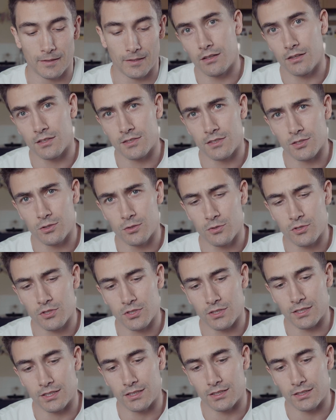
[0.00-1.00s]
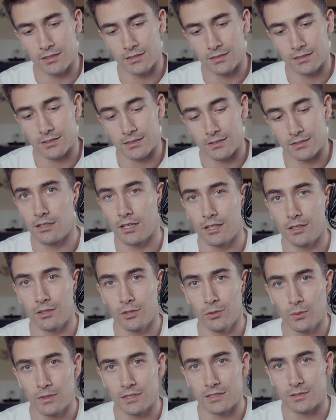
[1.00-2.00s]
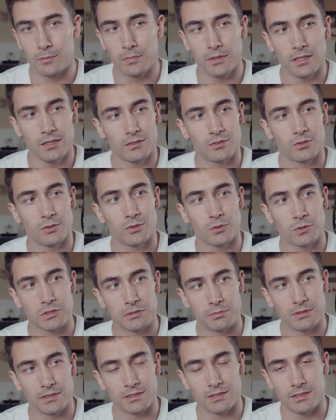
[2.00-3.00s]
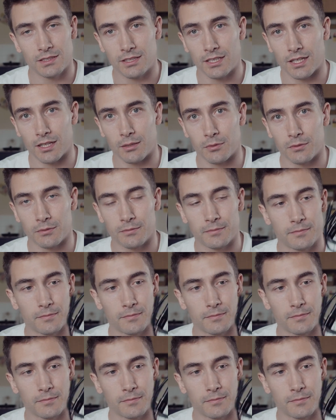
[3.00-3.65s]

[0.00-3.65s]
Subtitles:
The solution is a USB to USB-C cable.